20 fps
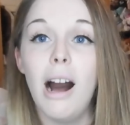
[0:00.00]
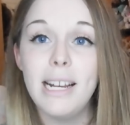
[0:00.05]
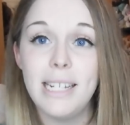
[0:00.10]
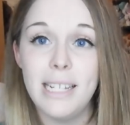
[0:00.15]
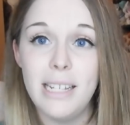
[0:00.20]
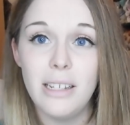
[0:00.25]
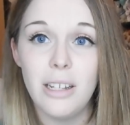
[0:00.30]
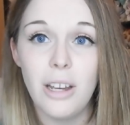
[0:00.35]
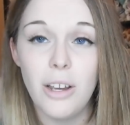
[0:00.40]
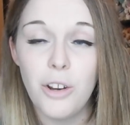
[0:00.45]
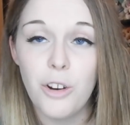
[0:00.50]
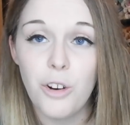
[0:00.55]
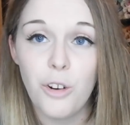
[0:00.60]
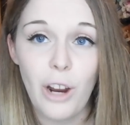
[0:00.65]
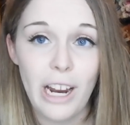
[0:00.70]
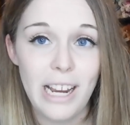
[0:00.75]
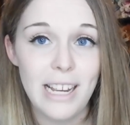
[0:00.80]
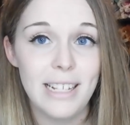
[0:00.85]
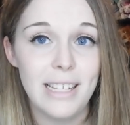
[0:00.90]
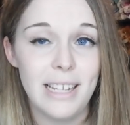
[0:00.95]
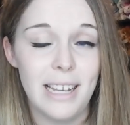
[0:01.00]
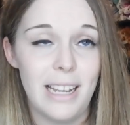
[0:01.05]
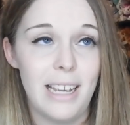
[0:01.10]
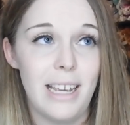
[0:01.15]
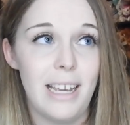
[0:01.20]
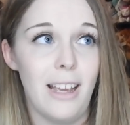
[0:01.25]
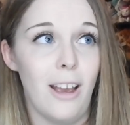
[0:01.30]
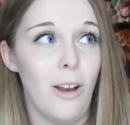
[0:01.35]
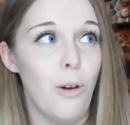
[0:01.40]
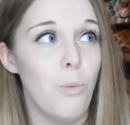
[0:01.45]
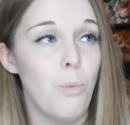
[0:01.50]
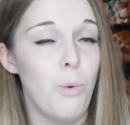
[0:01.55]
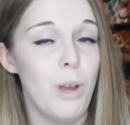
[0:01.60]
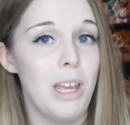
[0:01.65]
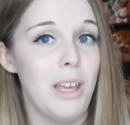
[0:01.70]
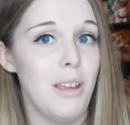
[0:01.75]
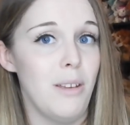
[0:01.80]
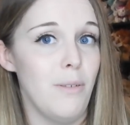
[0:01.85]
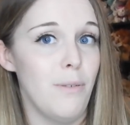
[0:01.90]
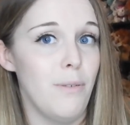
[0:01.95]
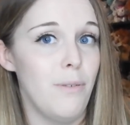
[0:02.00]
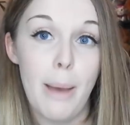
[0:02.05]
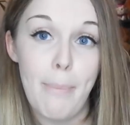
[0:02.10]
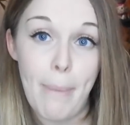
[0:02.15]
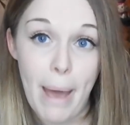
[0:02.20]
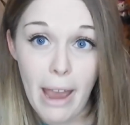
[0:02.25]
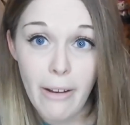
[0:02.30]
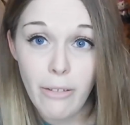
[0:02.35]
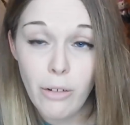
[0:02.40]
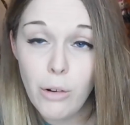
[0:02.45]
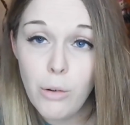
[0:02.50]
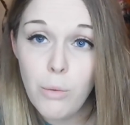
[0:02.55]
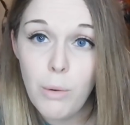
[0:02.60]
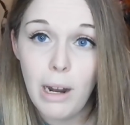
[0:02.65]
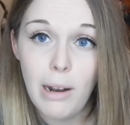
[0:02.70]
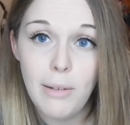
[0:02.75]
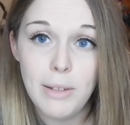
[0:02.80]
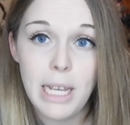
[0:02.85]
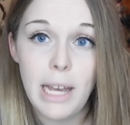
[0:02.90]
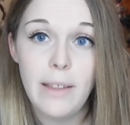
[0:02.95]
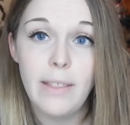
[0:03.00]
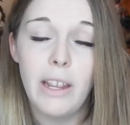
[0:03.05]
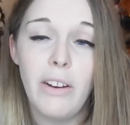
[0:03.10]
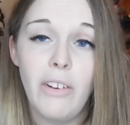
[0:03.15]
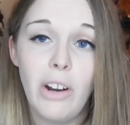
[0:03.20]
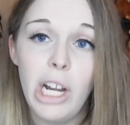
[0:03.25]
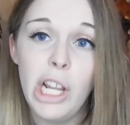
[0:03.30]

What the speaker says: I didn't go crazy with apparel while I was out there.